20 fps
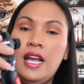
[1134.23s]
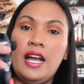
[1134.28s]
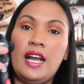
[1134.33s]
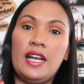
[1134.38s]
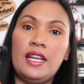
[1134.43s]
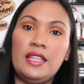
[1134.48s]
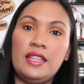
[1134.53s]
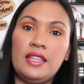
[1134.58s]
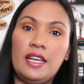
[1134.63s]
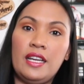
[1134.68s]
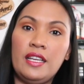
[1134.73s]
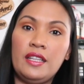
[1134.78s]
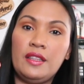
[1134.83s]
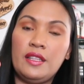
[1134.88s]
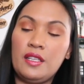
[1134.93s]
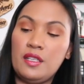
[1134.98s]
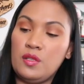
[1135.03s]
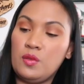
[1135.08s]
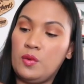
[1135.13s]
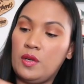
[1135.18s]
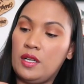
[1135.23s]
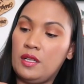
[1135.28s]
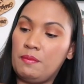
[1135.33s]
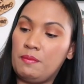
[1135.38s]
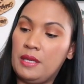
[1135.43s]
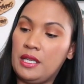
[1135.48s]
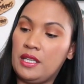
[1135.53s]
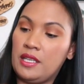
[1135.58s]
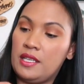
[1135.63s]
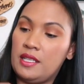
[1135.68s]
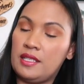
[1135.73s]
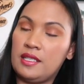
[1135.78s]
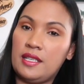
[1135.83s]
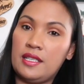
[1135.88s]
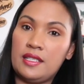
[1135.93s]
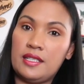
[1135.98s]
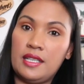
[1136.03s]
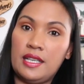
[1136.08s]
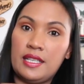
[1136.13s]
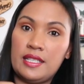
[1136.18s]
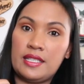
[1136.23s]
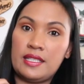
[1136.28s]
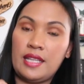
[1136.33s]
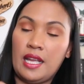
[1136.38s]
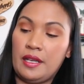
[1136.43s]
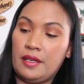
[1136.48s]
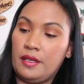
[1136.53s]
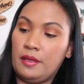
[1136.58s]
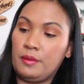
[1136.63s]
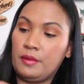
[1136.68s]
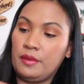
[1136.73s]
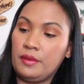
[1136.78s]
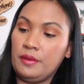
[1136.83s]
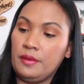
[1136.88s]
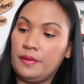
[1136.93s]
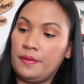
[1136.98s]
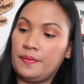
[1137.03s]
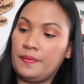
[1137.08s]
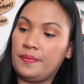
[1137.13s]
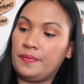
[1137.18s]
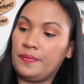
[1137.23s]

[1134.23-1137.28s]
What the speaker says: I like this one because it's extendable.